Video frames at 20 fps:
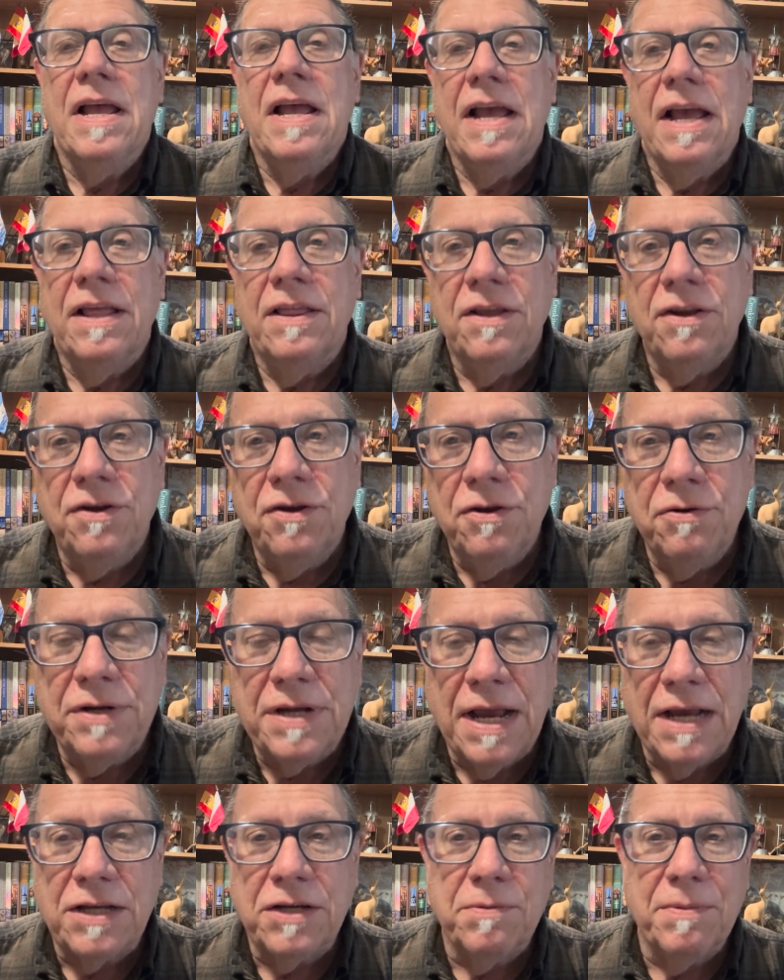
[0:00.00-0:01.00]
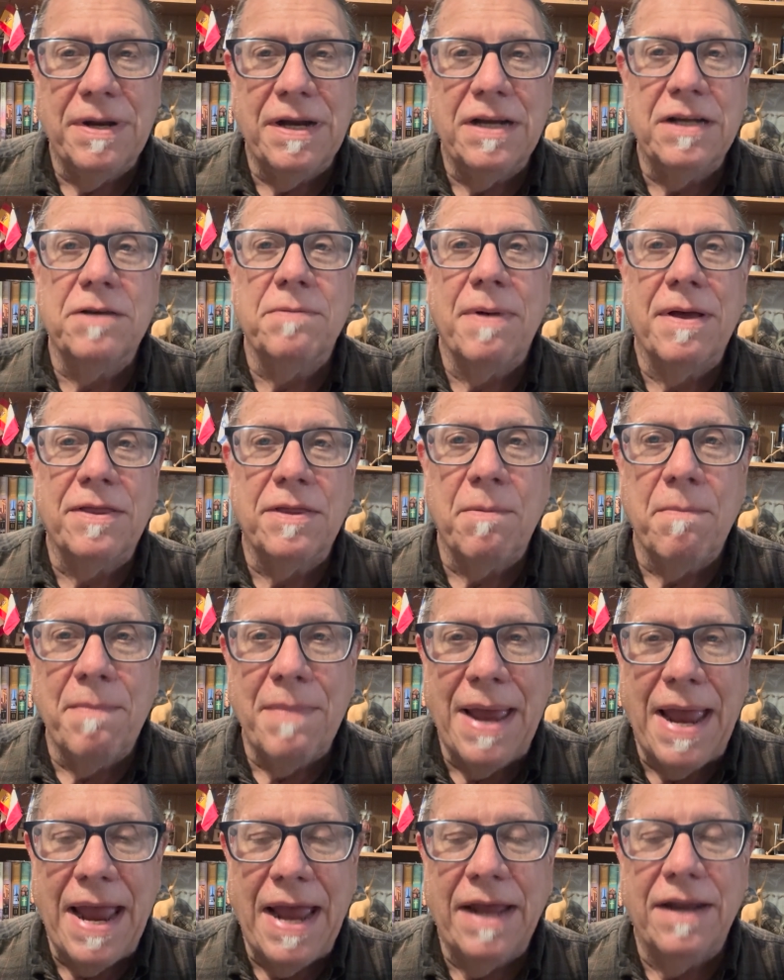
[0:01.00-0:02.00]
And the New Testament is about the
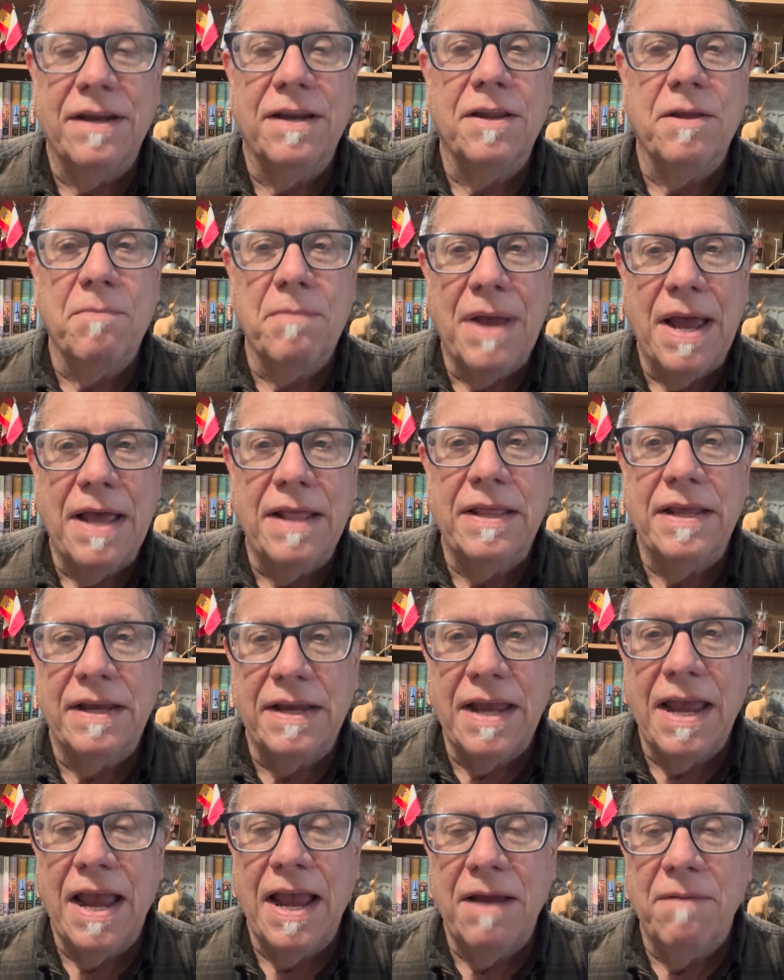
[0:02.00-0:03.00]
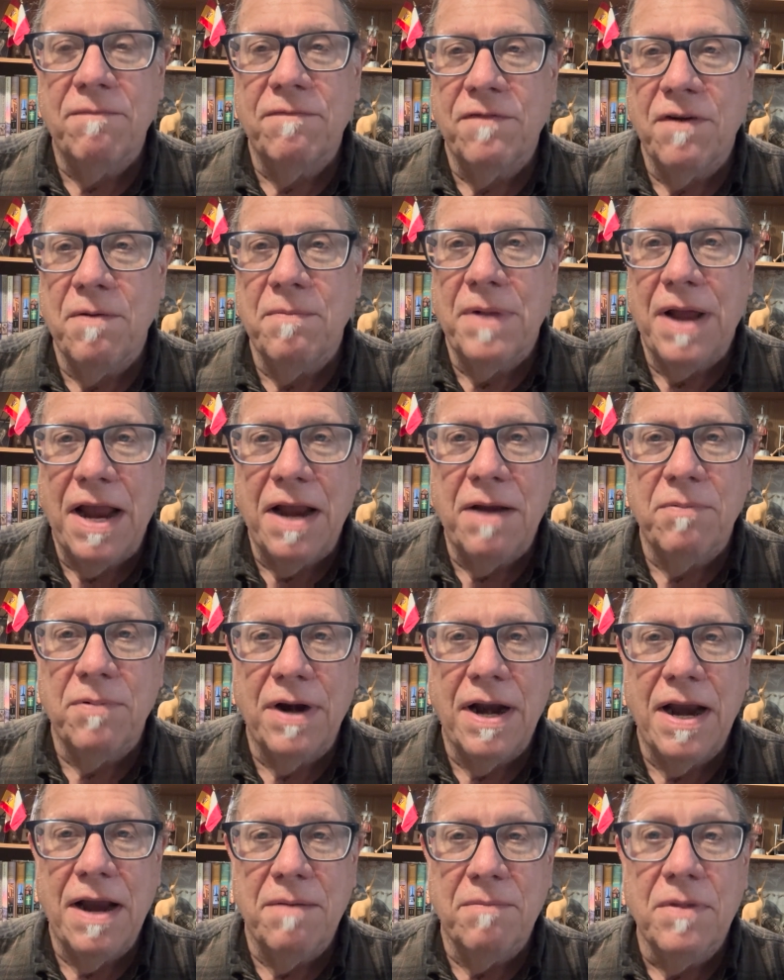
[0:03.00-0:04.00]
man that came from
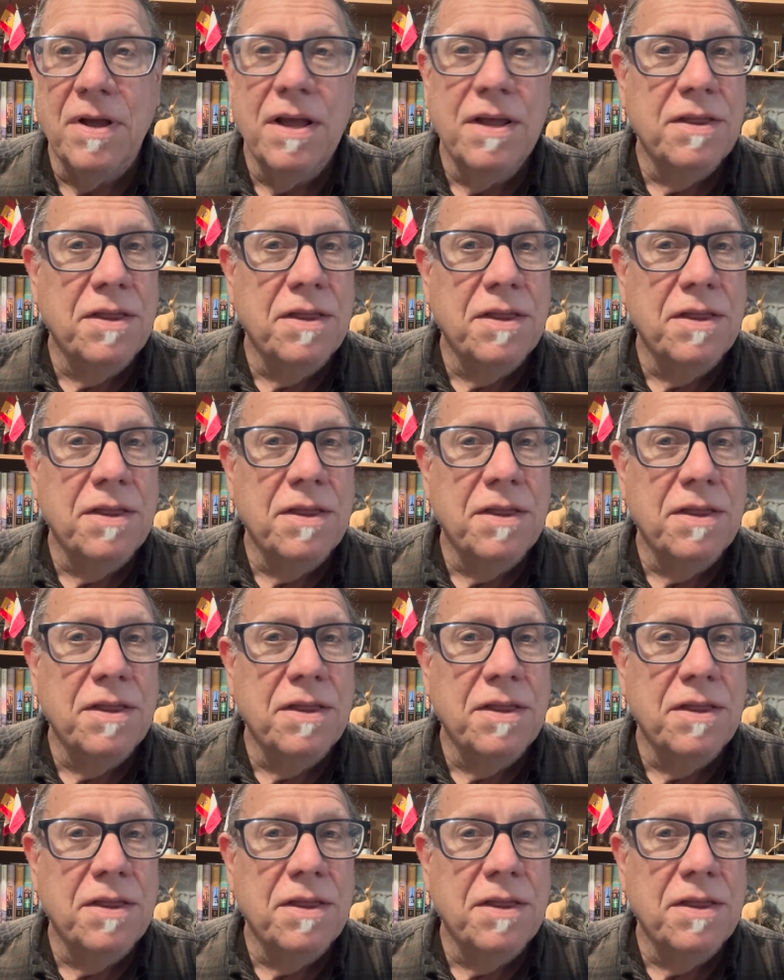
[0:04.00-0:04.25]
Abraham,